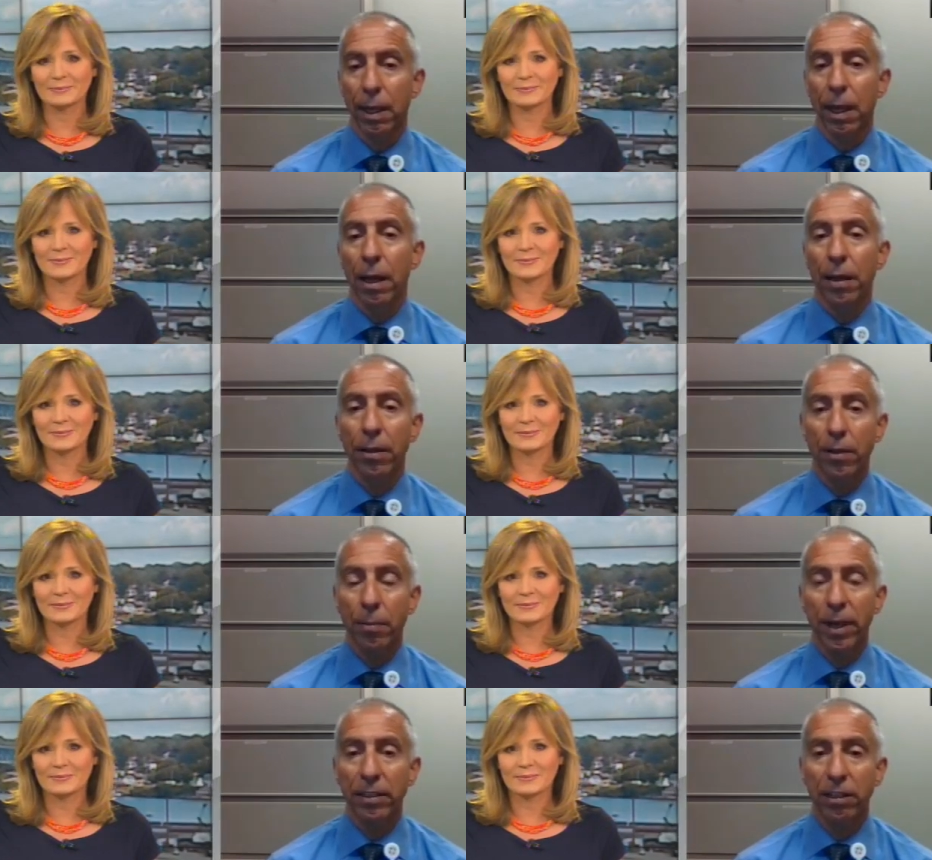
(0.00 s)
Speaker 1: The
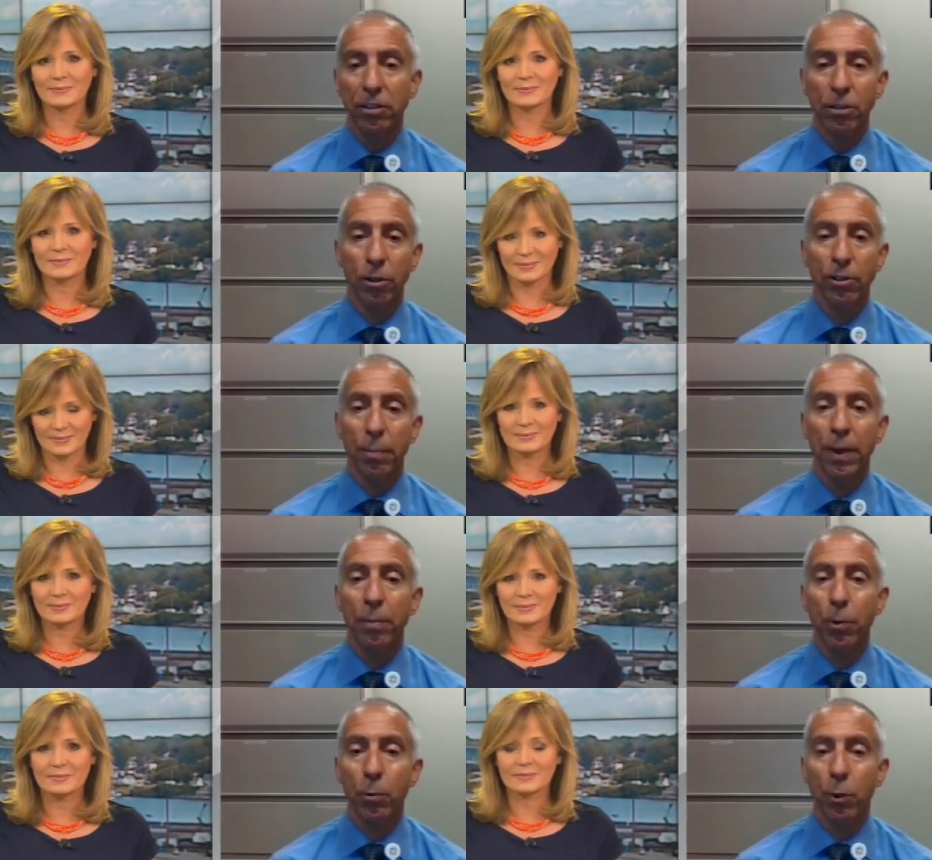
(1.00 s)
biggest concern is that
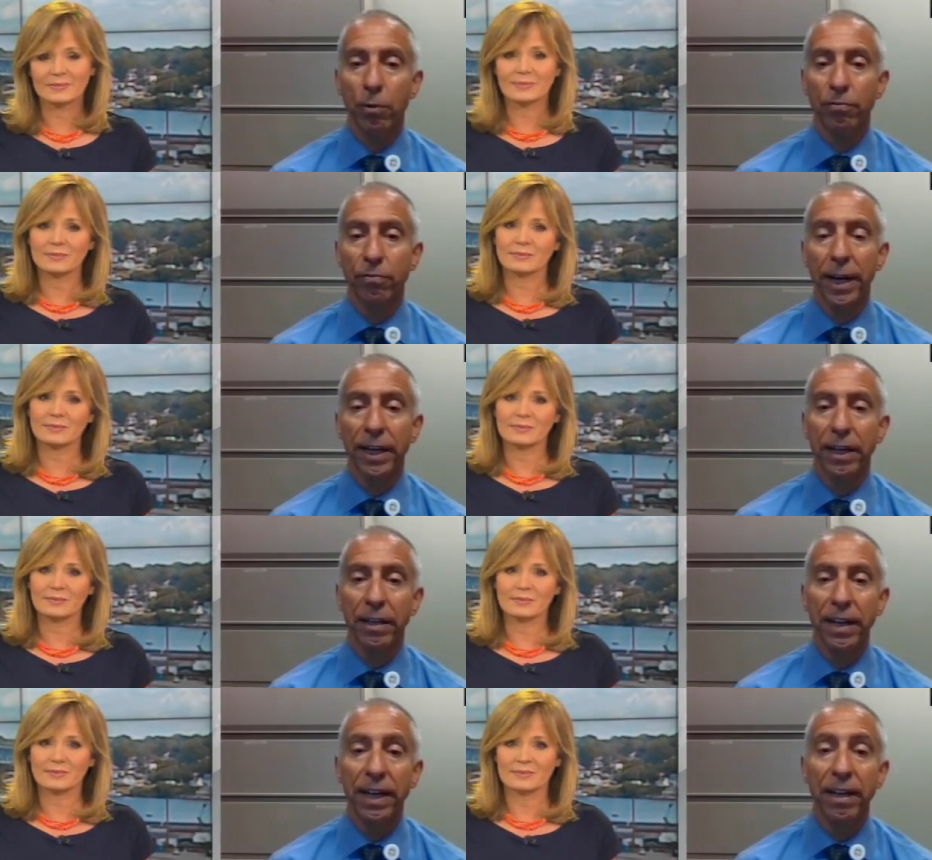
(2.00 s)
people were avoiding
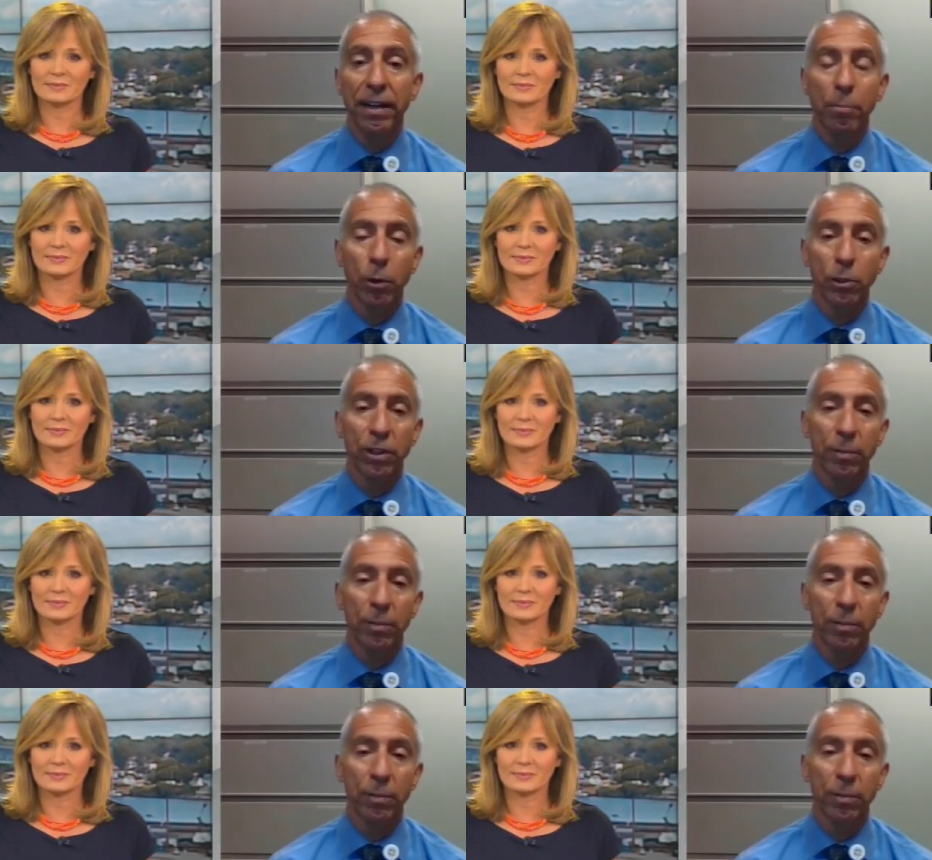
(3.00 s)
needed emergency